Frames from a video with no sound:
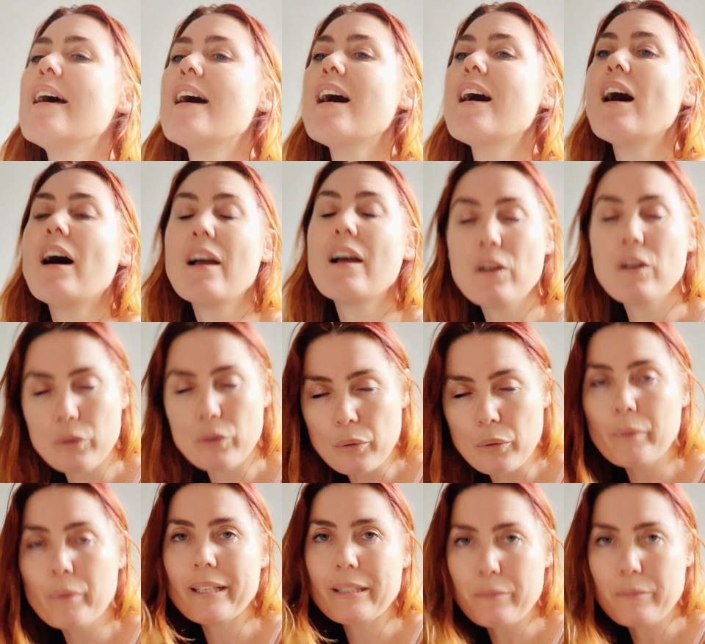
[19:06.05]
I
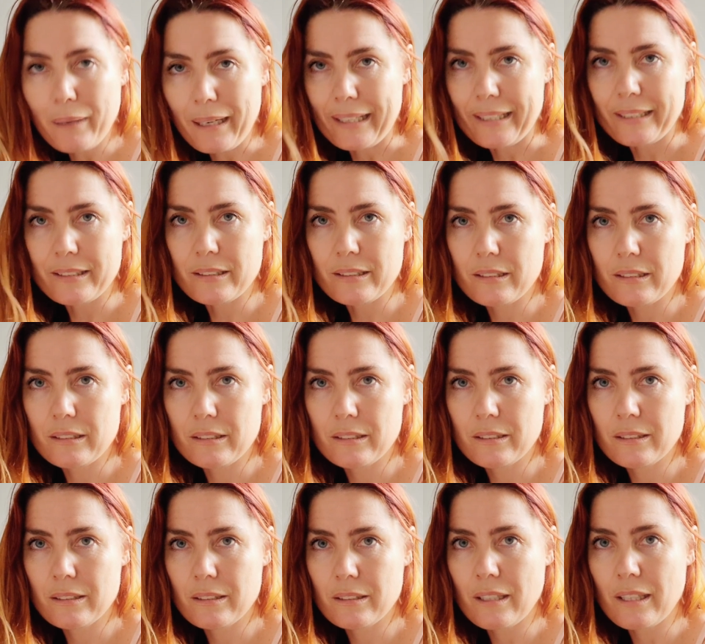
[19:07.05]
always wait
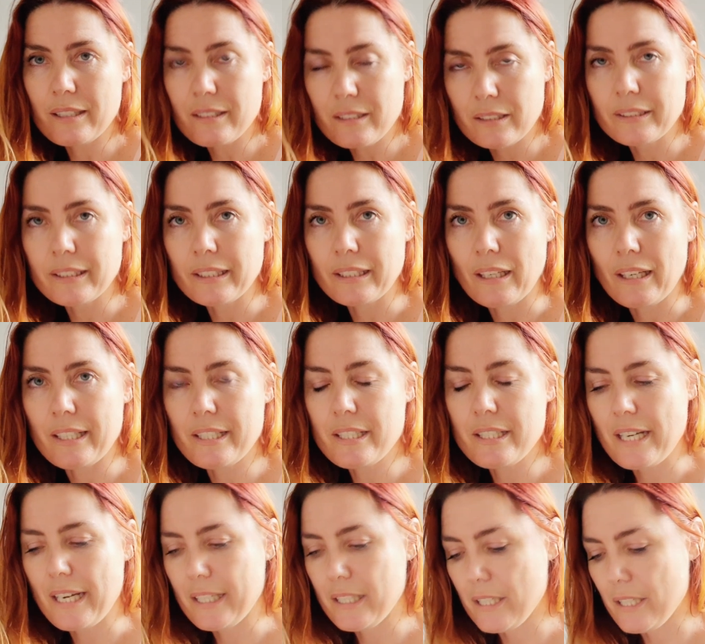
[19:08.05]
until the light
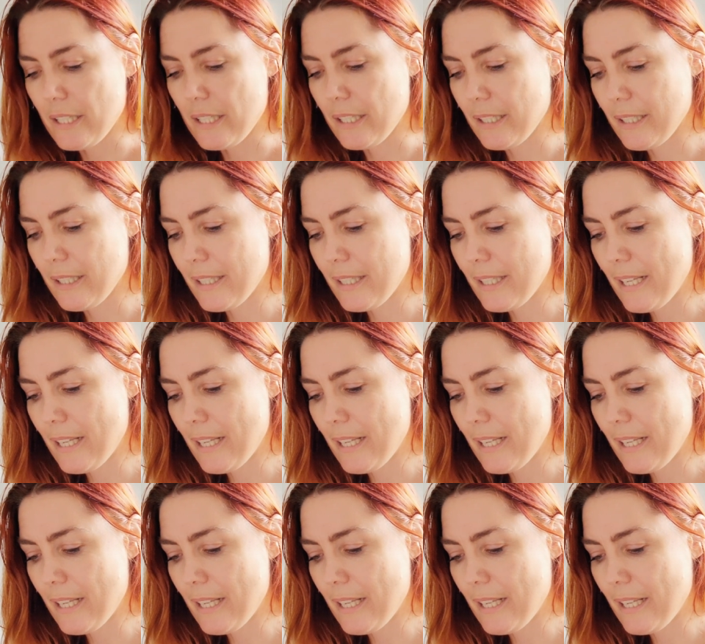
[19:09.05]
changes.